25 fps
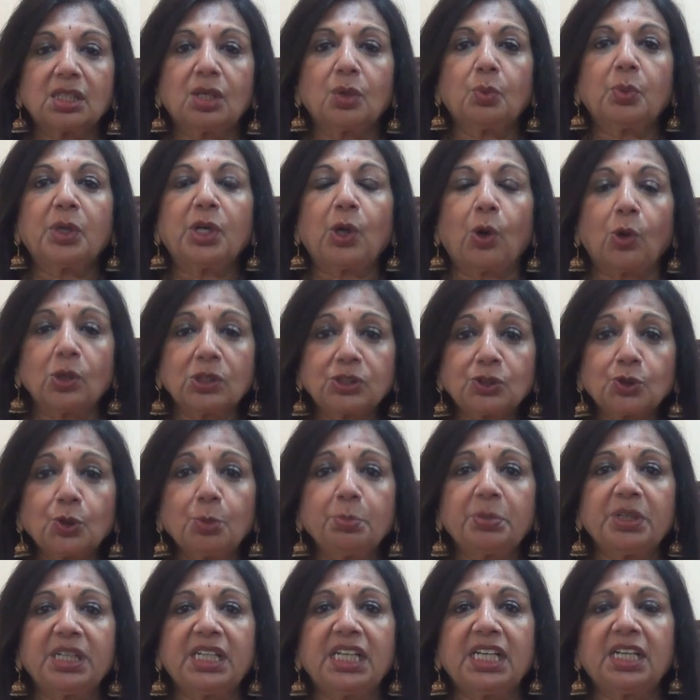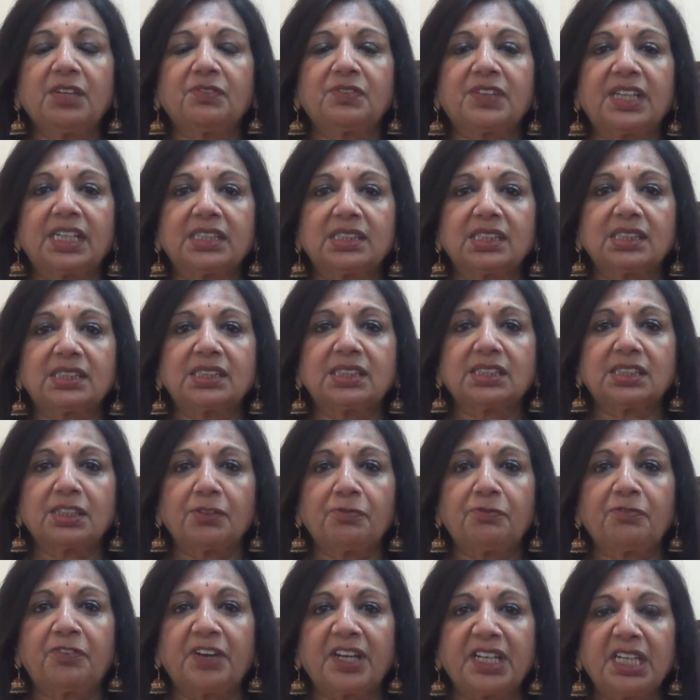we also believe that this is a
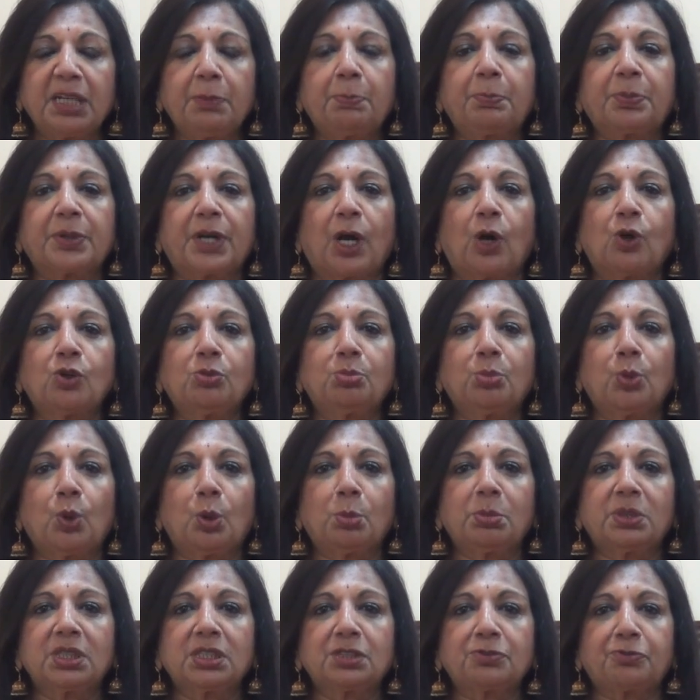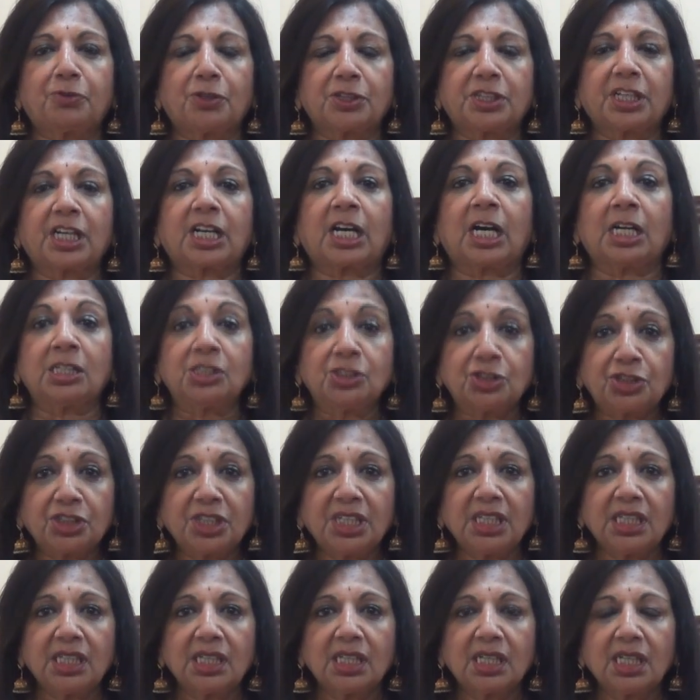very proud moment for the
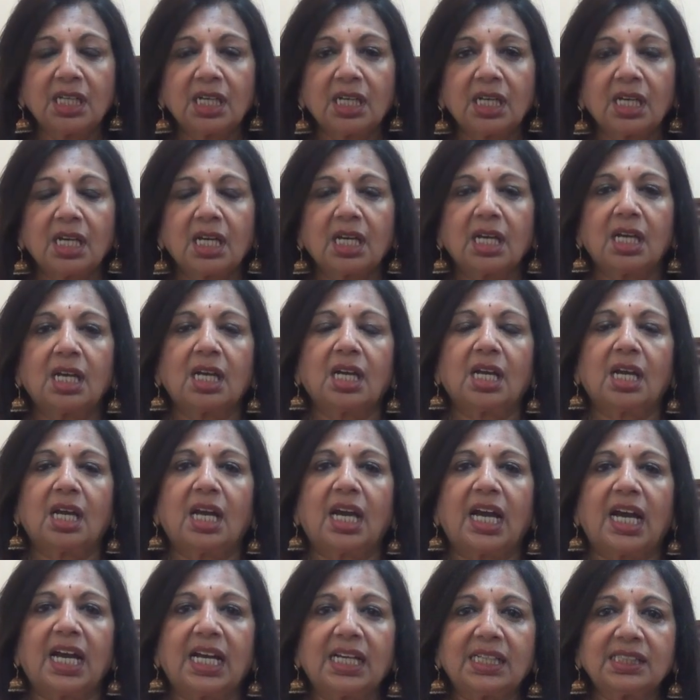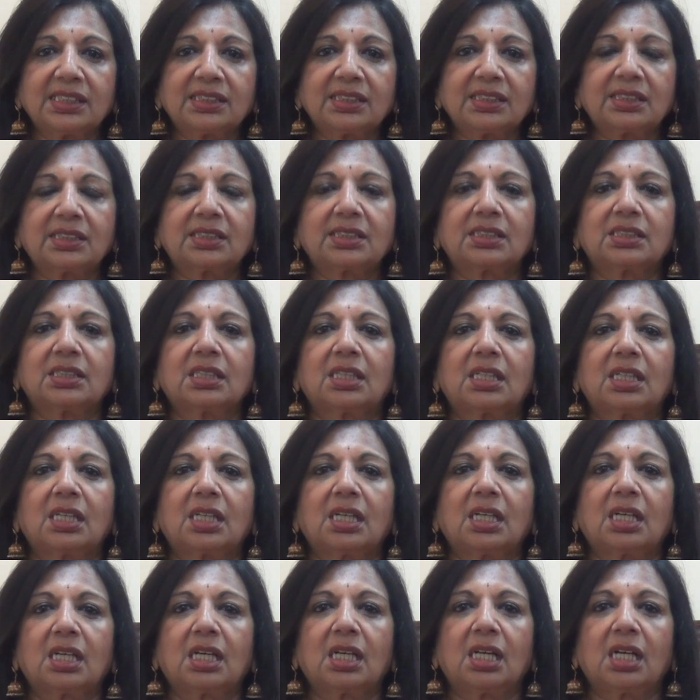country, as
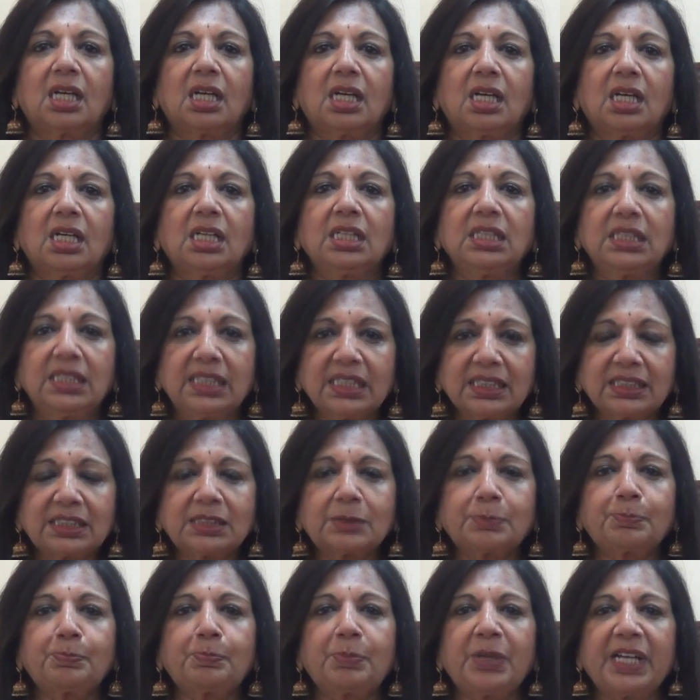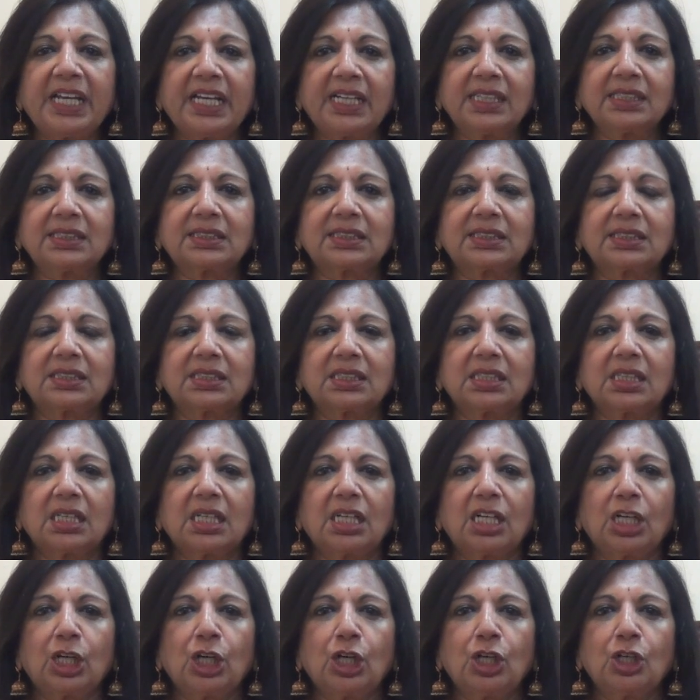this plays
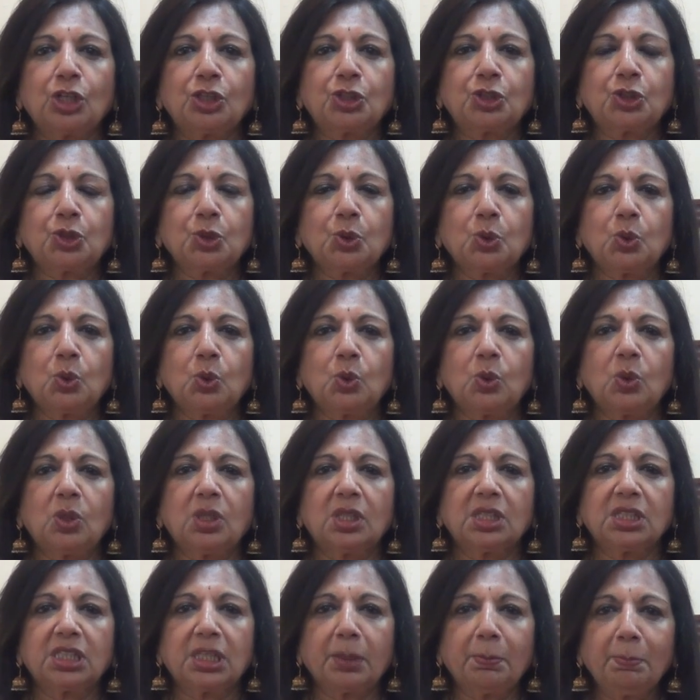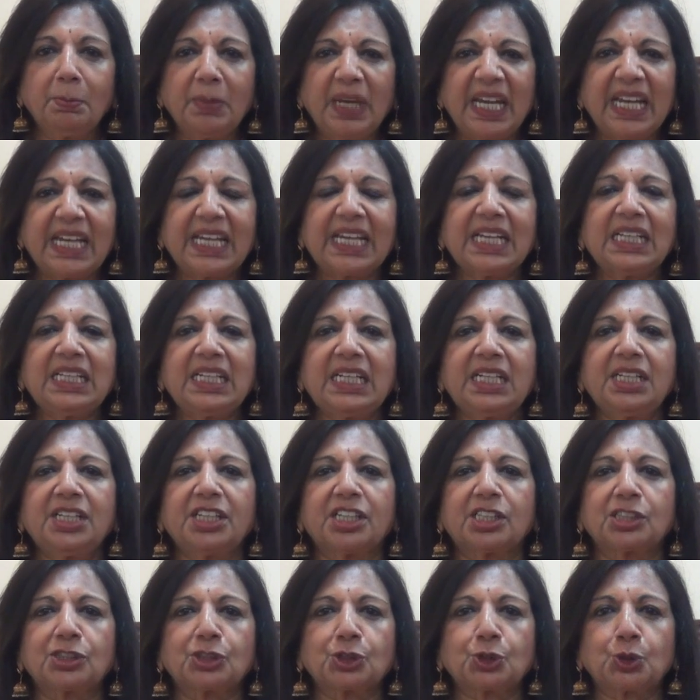to the Make in
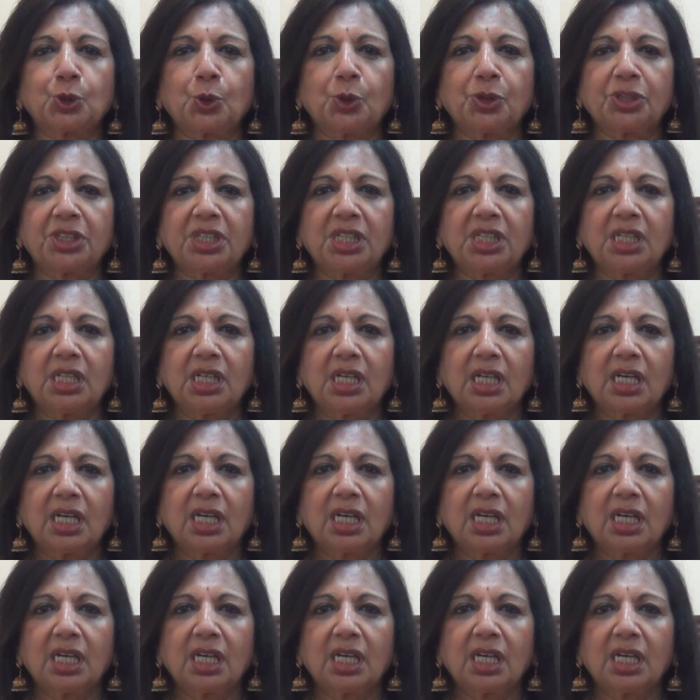India story,